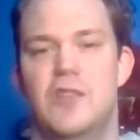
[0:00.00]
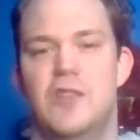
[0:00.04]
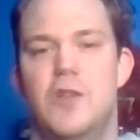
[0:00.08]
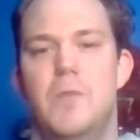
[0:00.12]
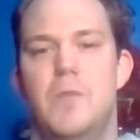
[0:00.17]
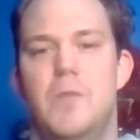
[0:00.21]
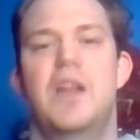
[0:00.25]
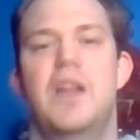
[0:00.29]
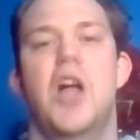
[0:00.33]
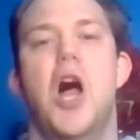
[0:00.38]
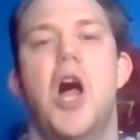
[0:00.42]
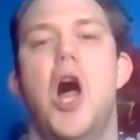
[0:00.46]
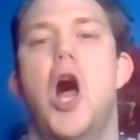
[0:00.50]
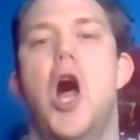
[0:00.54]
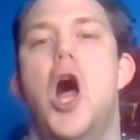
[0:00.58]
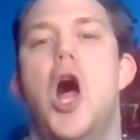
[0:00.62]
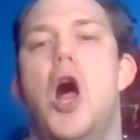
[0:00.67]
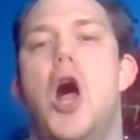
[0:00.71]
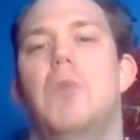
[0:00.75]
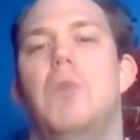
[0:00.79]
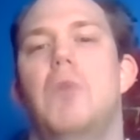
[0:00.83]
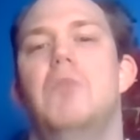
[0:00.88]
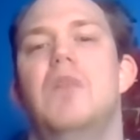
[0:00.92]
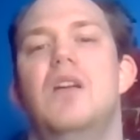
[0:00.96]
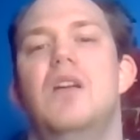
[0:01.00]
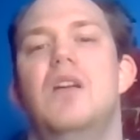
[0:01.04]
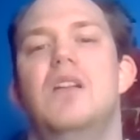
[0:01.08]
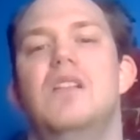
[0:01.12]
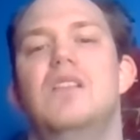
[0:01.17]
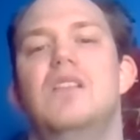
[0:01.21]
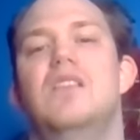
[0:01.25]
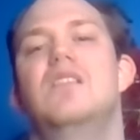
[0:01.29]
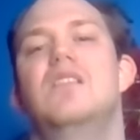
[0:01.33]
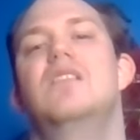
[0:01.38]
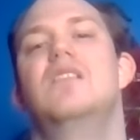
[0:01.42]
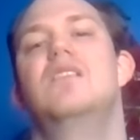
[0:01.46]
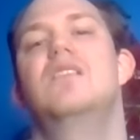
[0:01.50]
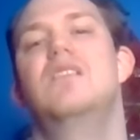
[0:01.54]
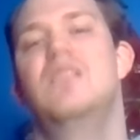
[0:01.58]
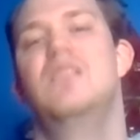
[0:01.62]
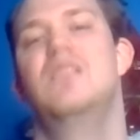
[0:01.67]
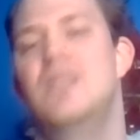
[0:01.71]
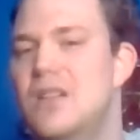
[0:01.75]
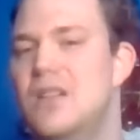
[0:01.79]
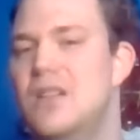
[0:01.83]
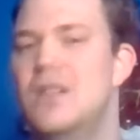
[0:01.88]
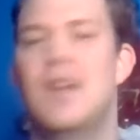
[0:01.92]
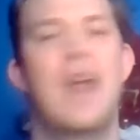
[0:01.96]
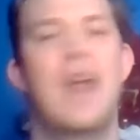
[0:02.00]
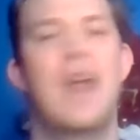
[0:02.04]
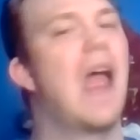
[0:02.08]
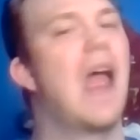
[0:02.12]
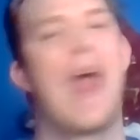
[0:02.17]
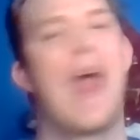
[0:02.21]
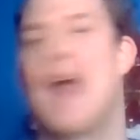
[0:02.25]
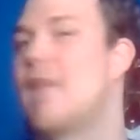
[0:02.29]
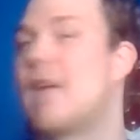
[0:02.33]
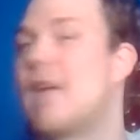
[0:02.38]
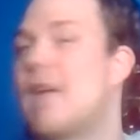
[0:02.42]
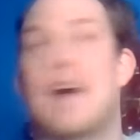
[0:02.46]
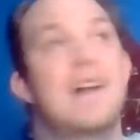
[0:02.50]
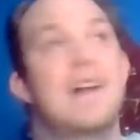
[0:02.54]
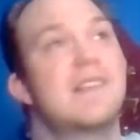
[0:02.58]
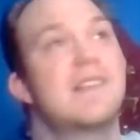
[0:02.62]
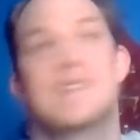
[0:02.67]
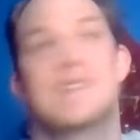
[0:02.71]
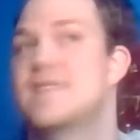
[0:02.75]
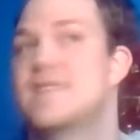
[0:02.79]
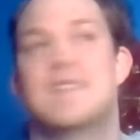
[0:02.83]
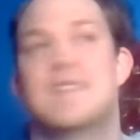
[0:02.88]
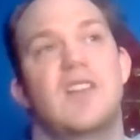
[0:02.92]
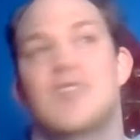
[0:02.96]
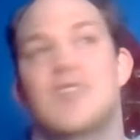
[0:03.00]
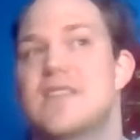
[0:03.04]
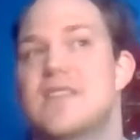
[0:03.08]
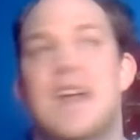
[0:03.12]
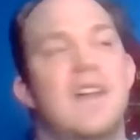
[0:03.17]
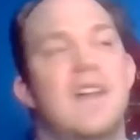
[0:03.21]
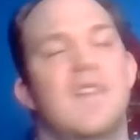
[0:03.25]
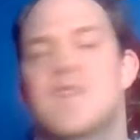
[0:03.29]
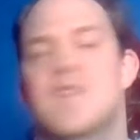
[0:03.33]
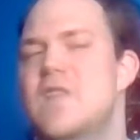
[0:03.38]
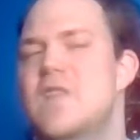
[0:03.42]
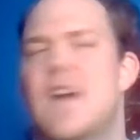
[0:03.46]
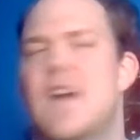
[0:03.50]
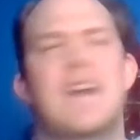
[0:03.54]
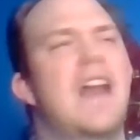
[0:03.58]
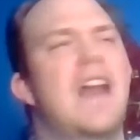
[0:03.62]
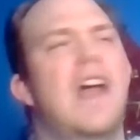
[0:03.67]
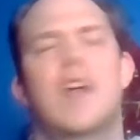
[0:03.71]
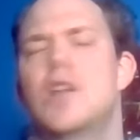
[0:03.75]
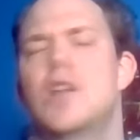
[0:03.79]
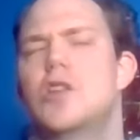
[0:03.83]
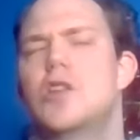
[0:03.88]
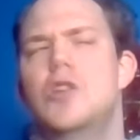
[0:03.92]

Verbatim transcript: You become, and like I still say to this every day,